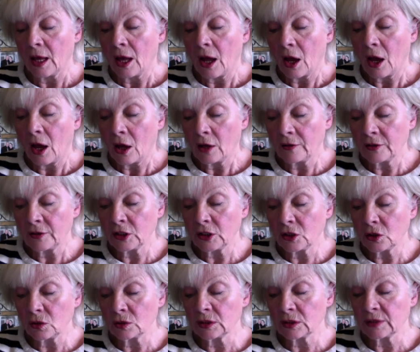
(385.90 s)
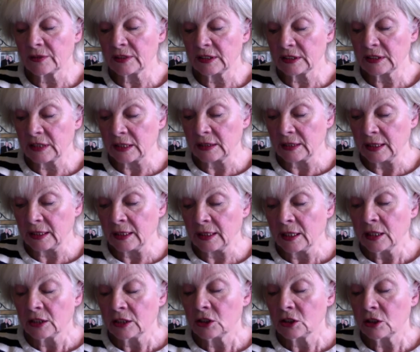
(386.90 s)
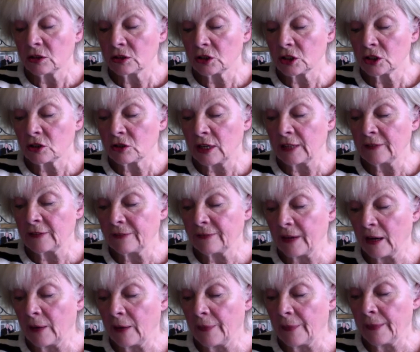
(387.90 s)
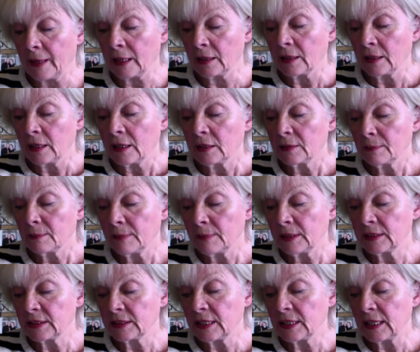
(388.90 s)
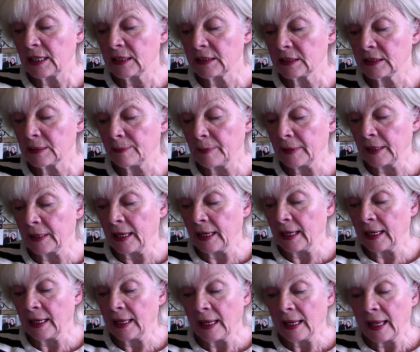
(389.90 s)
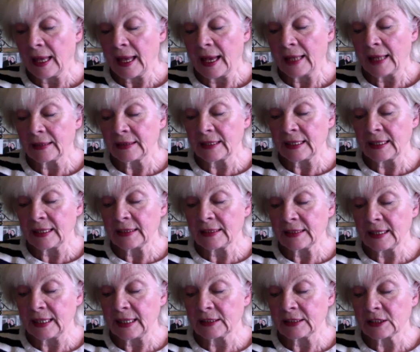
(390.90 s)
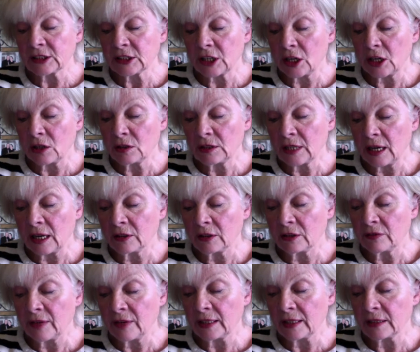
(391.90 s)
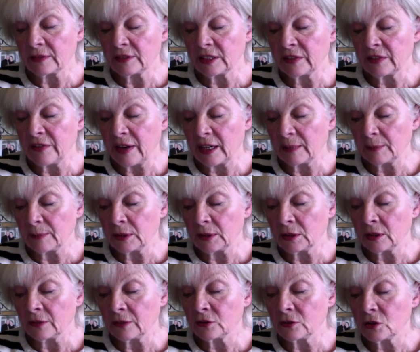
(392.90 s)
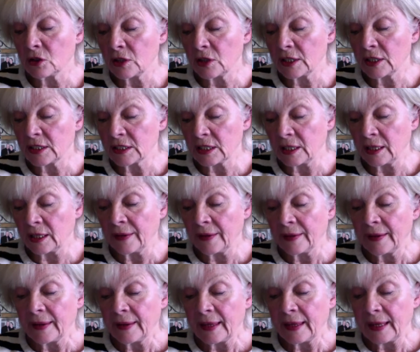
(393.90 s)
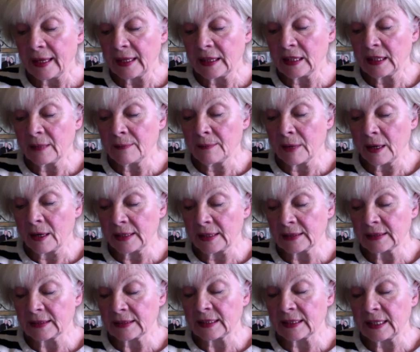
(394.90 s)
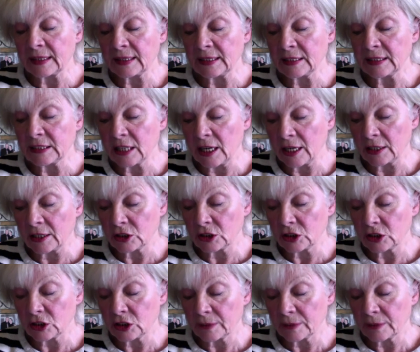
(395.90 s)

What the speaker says: Over the course of the study, Dr. Grad found that Mr. Istebane had indeed slowed down the rate of development of goiter in the mice that he touched.